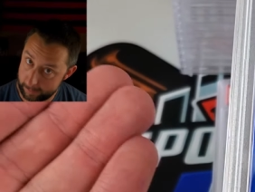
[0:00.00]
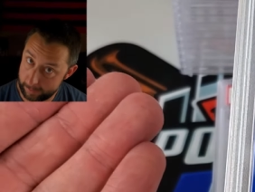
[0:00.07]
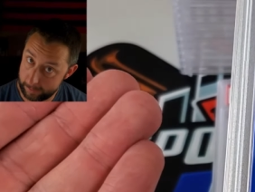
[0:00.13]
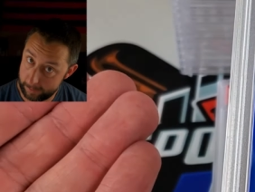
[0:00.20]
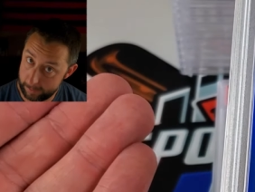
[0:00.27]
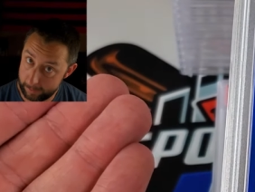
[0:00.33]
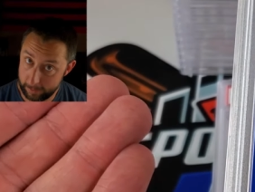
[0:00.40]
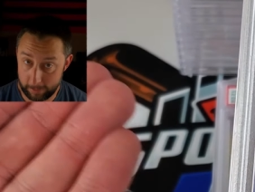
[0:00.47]

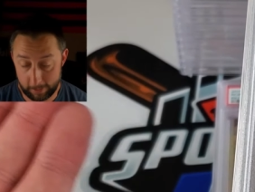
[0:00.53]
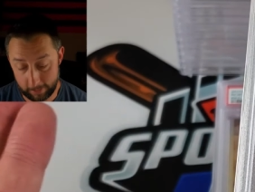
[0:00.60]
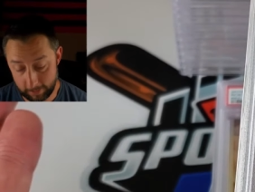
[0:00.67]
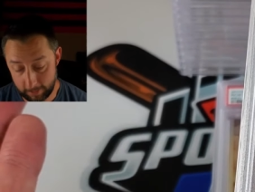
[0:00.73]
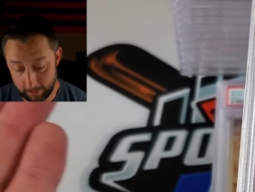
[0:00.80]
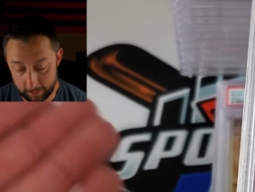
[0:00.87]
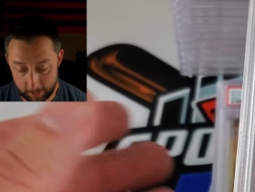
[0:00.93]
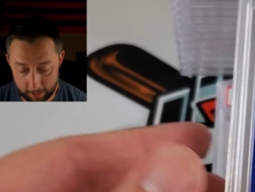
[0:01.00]

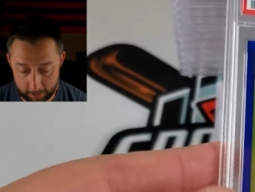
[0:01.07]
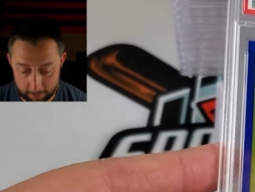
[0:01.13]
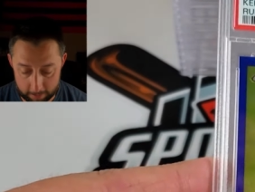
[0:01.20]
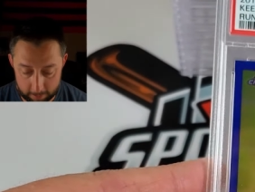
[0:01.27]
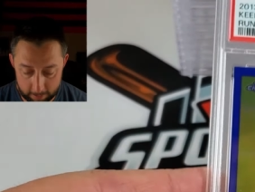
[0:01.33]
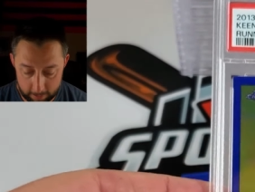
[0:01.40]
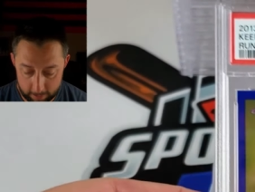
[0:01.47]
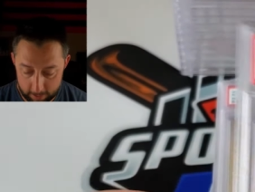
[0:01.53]
Isn't it? I don't
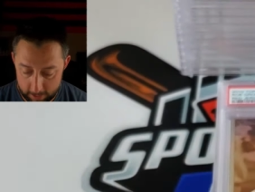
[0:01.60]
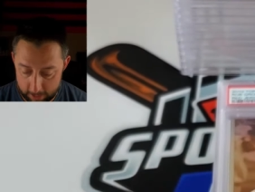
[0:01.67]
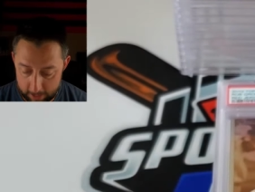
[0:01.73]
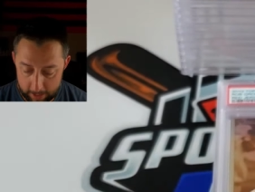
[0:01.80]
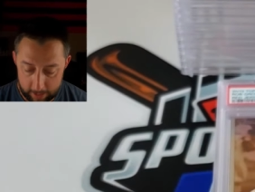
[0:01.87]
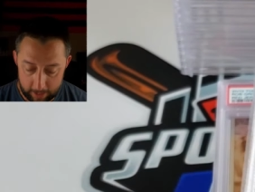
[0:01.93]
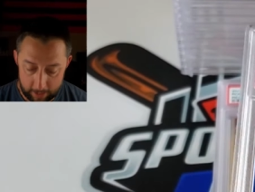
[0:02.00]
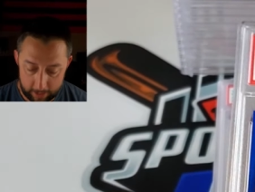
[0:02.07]
know.
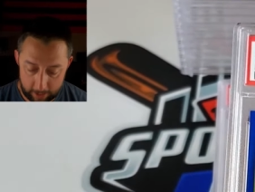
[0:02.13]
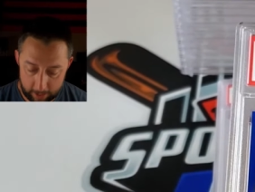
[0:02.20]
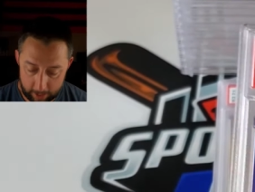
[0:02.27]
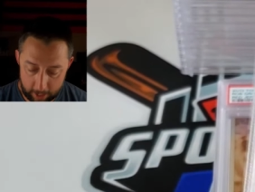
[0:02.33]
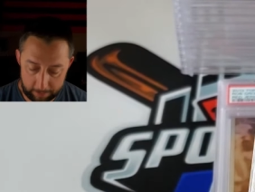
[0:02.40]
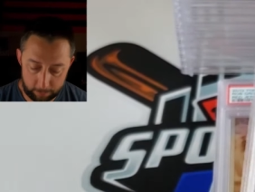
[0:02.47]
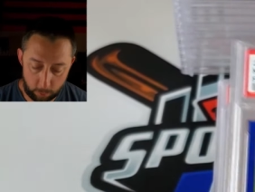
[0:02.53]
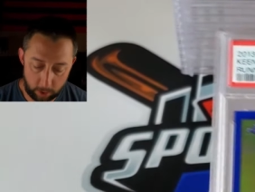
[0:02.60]
Yeah,
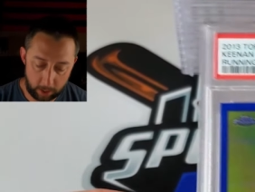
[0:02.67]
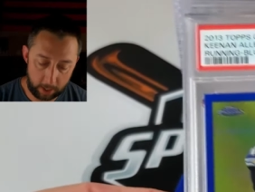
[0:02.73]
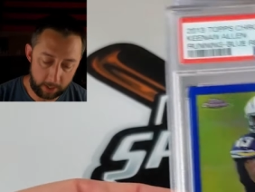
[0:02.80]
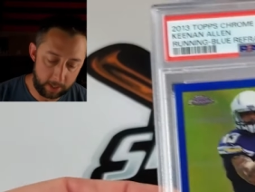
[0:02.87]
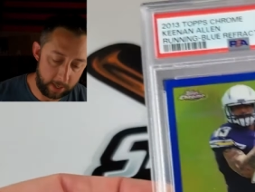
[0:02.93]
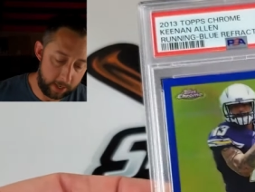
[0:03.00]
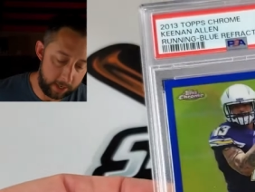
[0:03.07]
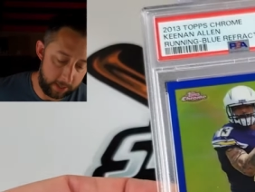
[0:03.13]
out of
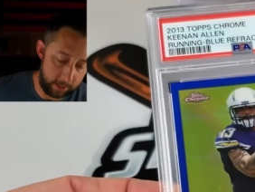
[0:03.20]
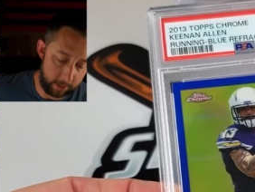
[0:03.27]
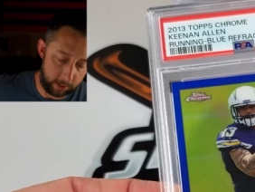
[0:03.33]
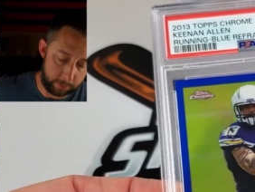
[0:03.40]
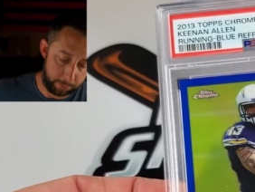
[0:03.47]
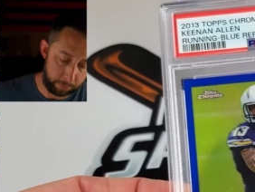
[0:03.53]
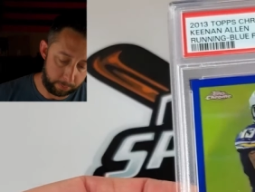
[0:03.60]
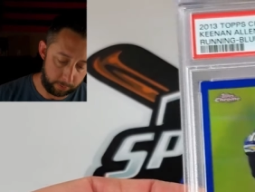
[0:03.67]
199,
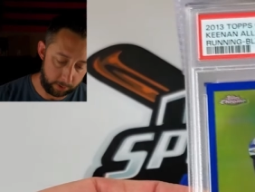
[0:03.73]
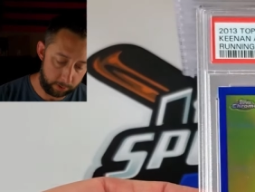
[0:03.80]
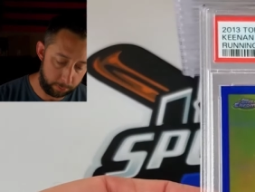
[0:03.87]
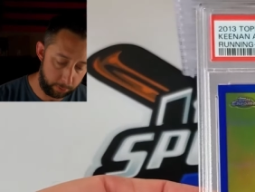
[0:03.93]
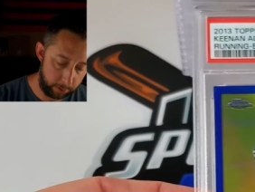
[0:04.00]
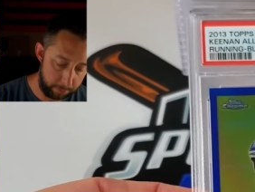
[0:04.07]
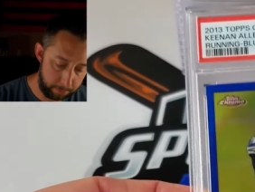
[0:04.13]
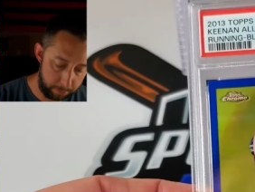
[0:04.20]
that's
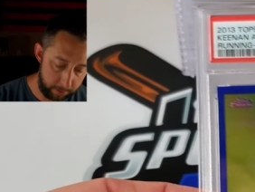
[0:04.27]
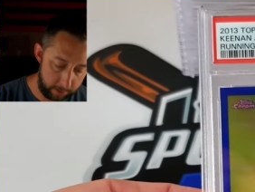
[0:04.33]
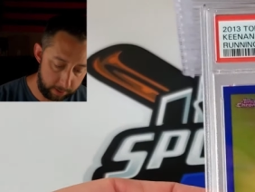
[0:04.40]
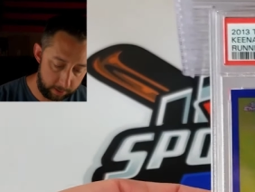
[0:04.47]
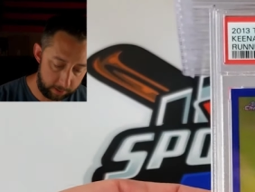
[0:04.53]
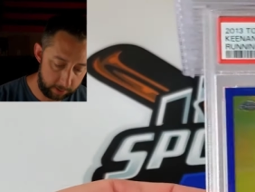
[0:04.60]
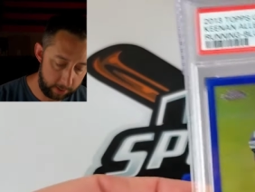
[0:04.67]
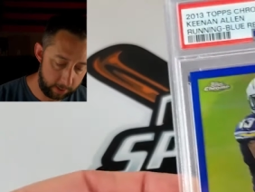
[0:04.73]
pretty
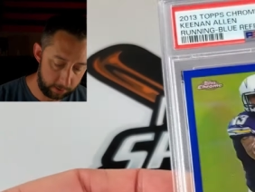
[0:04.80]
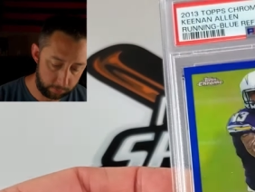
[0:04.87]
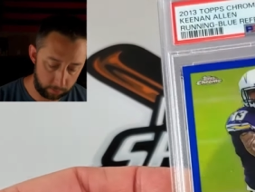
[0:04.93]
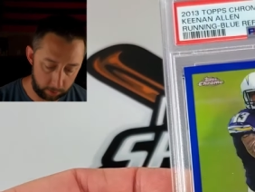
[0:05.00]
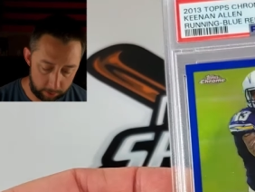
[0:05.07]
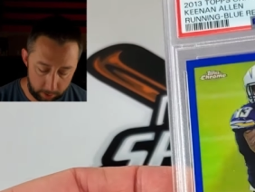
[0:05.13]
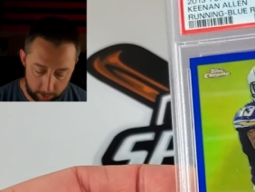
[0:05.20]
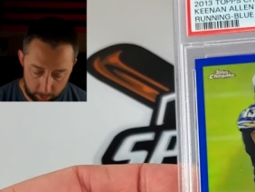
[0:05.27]
big. Get his
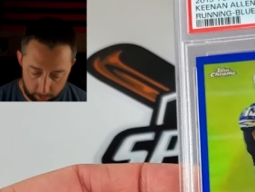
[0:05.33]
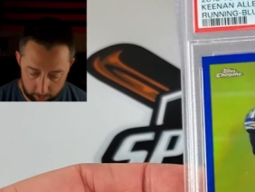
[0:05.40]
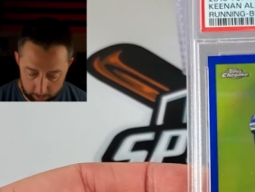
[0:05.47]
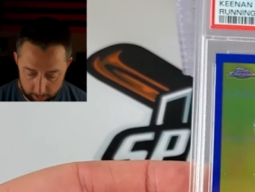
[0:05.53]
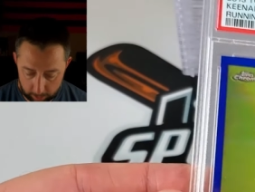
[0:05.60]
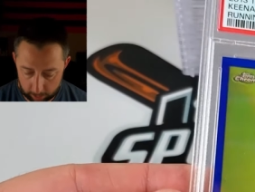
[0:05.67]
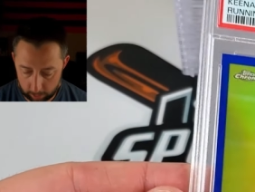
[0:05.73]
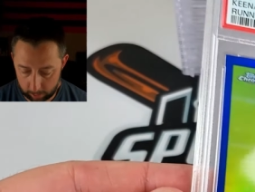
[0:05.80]
rookie
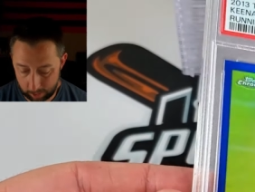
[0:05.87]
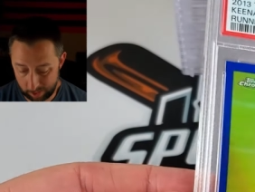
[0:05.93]
card there.